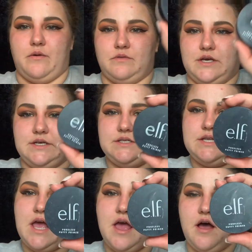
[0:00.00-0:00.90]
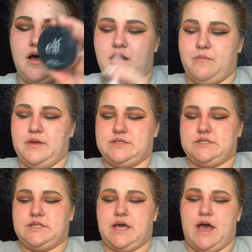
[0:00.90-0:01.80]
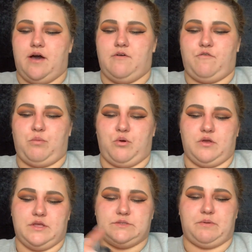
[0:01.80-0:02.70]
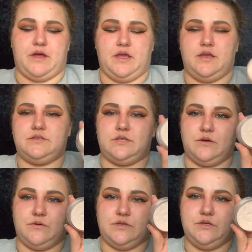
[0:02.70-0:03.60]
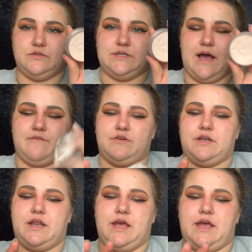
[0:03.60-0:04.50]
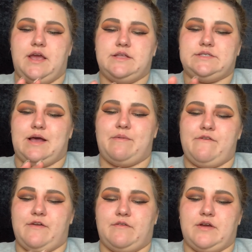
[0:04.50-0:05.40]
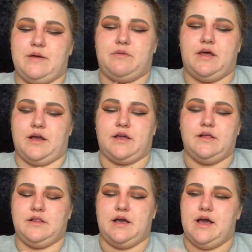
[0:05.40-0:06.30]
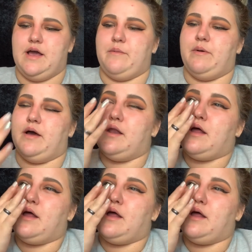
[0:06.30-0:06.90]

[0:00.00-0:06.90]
this. It's the e.l.f. Poreless Putty, so we'll use that for today. It's not my favorite, I'm not gonna lie, but,